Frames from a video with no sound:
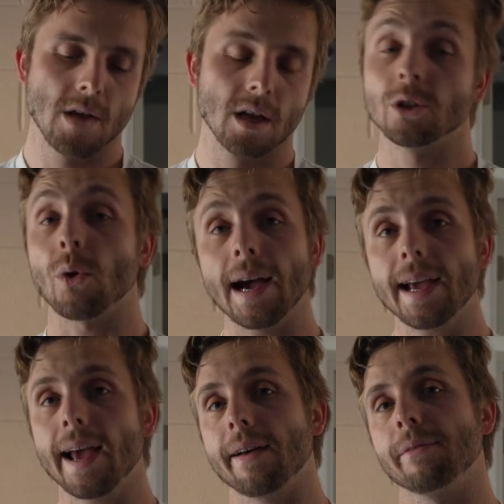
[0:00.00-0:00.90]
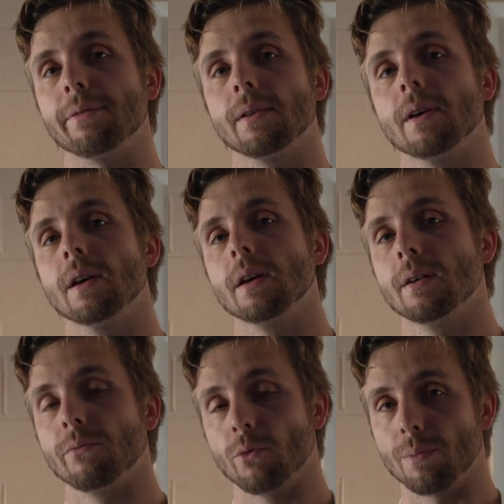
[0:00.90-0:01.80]
So I have
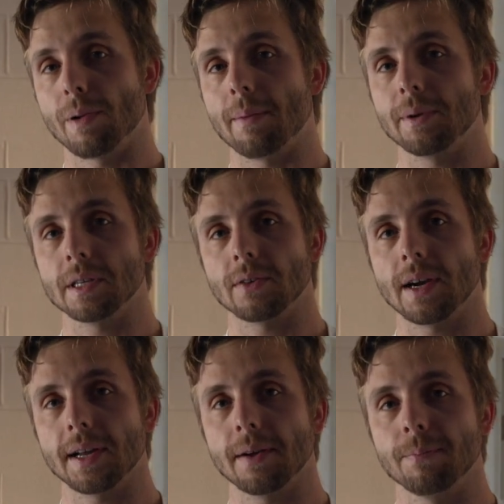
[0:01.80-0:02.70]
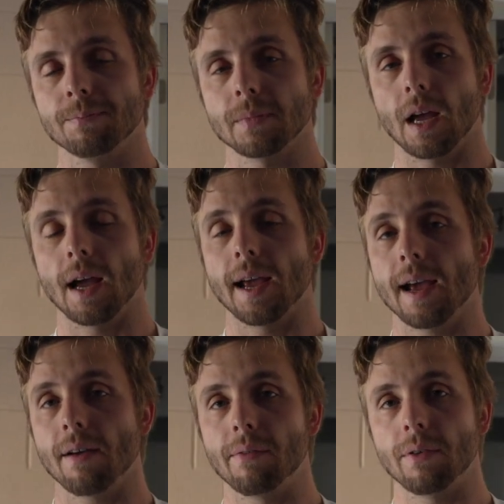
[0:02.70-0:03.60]
4 properties right now. I
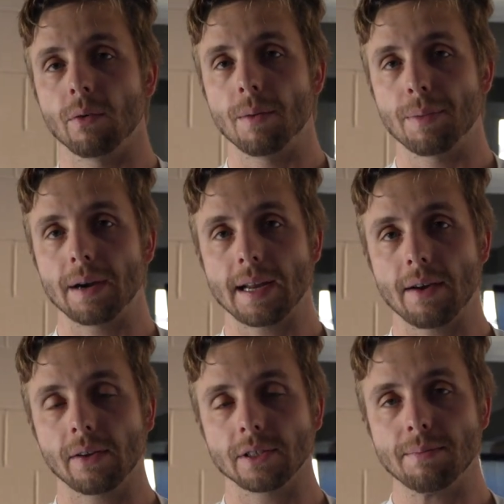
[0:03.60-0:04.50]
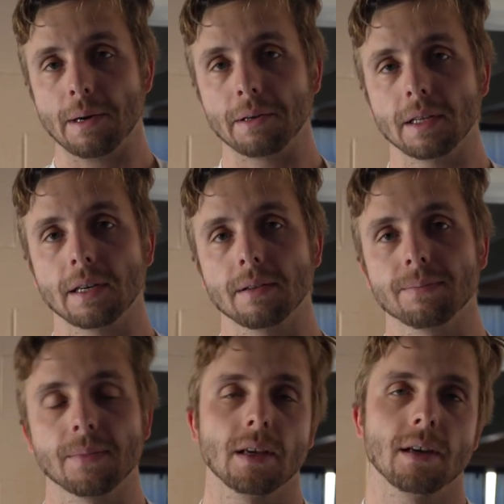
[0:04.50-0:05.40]
have a townhouse in Maryland.
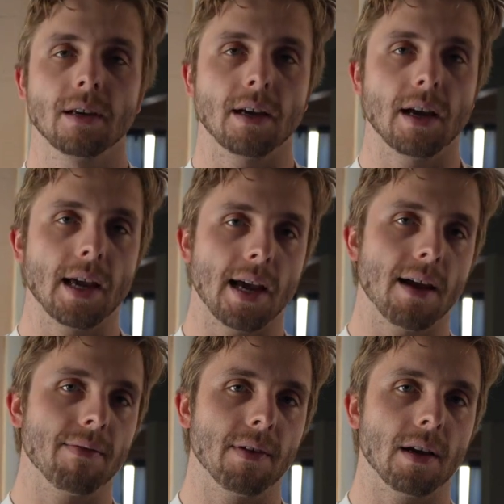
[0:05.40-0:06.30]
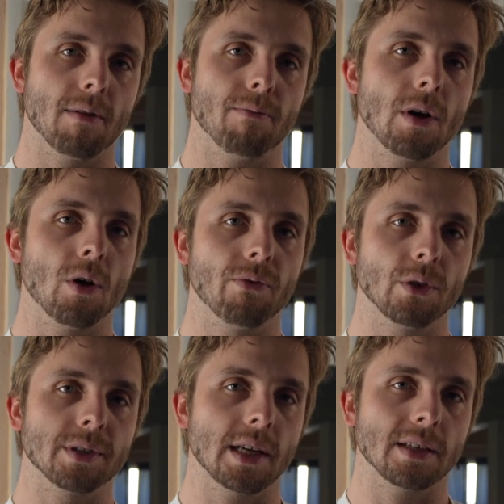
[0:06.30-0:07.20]
I have a
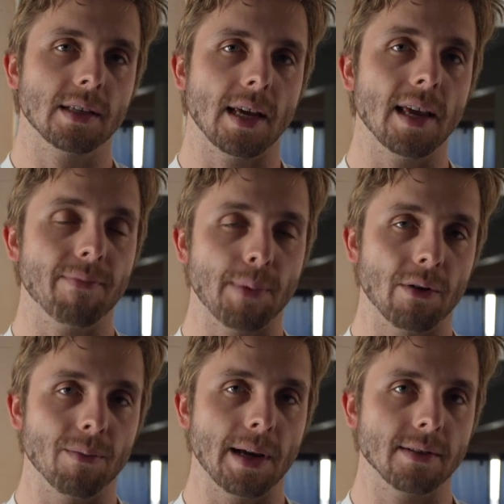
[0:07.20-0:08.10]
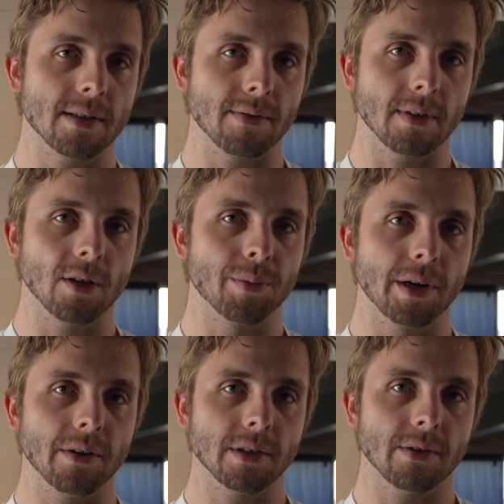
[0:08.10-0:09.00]
full-size 8-bedroom house in Gilbert,
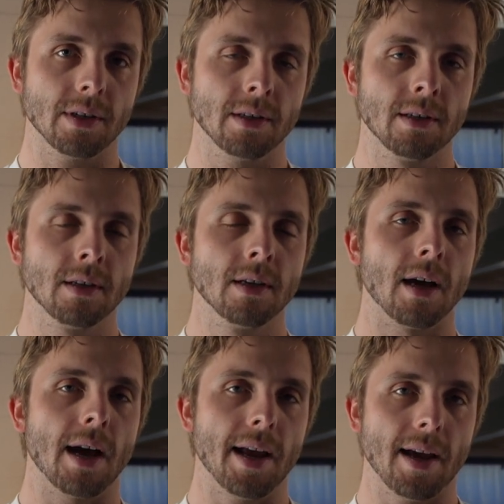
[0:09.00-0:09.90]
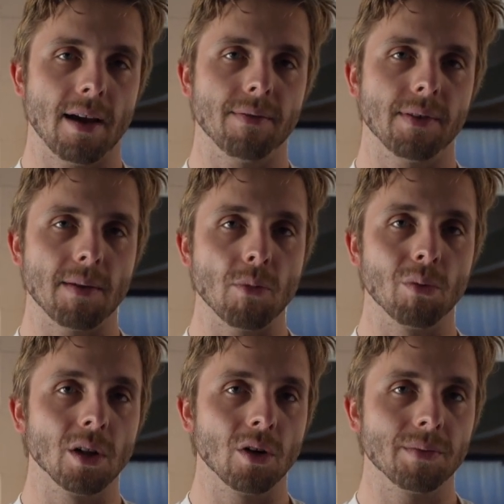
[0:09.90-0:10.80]
Arizona. I have a
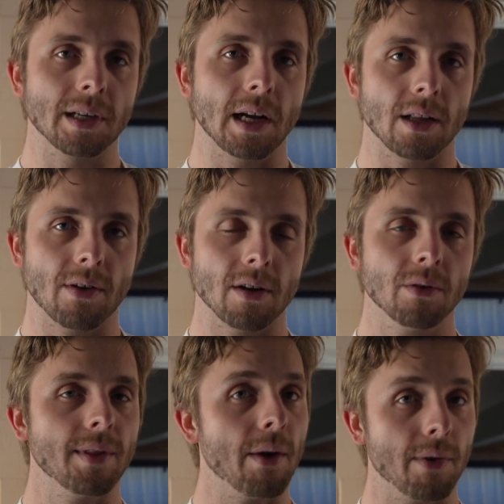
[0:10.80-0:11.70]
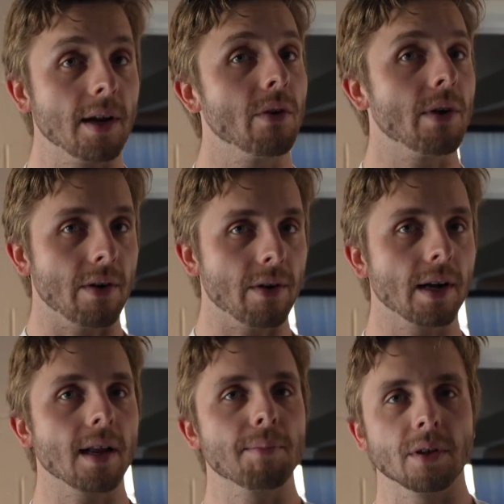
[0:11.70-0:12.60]
mobile home in Colorado. That one I own
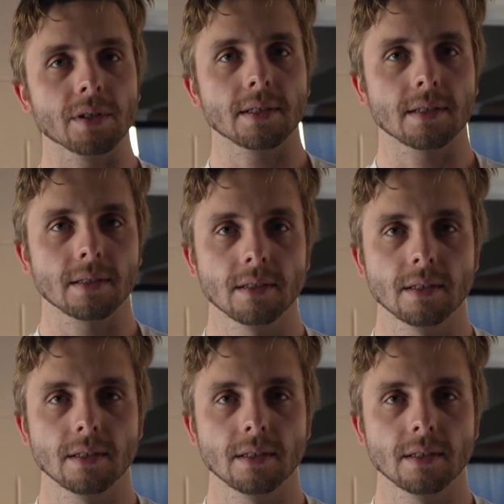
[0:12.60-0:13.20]
outright, I purchased.